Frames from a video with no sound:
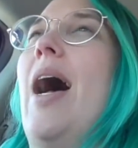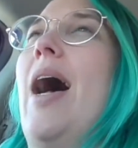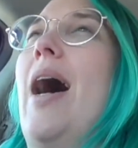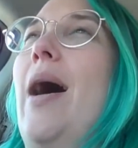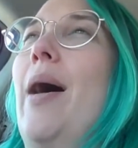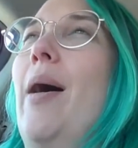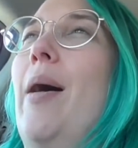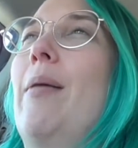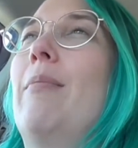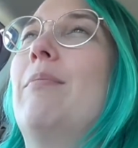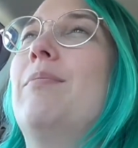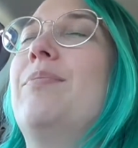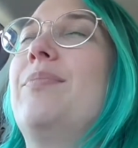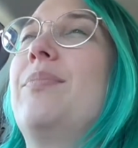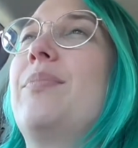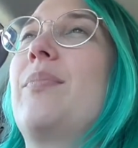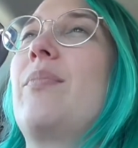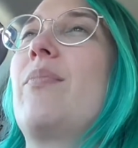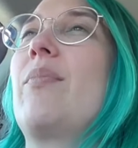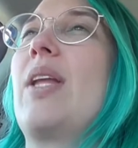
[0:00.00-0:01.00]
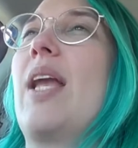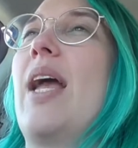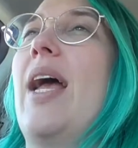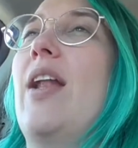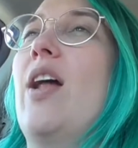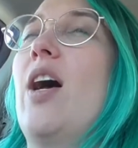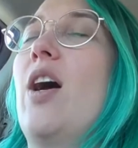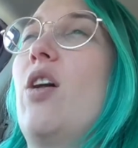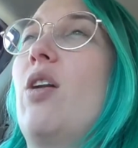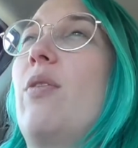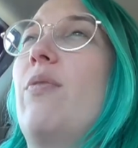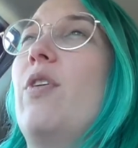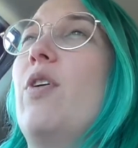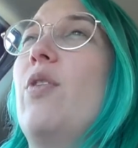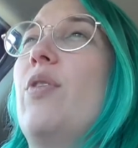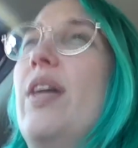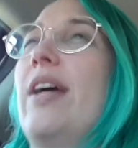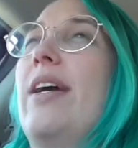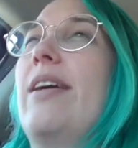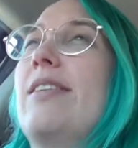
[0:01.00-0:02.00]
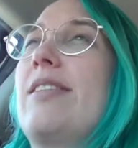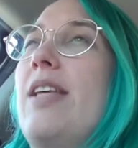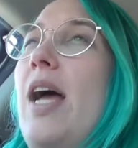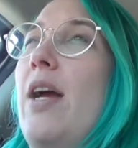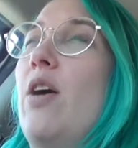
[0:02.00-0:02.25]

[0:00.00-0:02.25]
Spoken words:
And I got a few things.